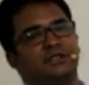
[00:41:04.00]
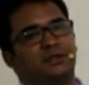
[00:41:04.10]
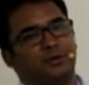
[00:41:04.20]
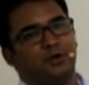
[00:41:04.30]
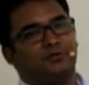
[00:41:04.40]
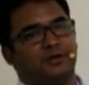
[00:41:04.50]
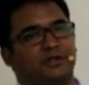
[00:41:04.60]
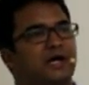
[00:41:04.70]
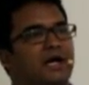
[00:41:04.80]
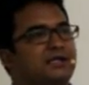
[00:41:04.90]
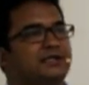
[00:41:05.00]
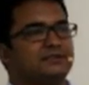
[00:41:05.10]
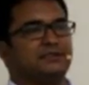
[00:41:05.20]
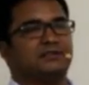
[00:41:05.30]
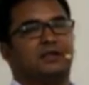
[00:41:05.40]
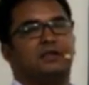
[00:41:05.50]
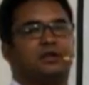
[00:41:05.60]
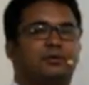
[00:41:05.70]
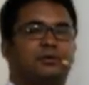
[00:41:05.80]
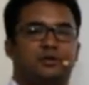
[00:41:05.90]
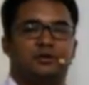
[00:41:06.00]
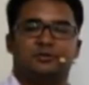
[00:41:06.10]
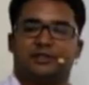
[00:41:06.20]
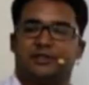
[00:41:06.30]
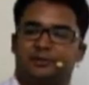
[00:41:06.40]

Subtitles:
the GDP of India, ITC is contributing to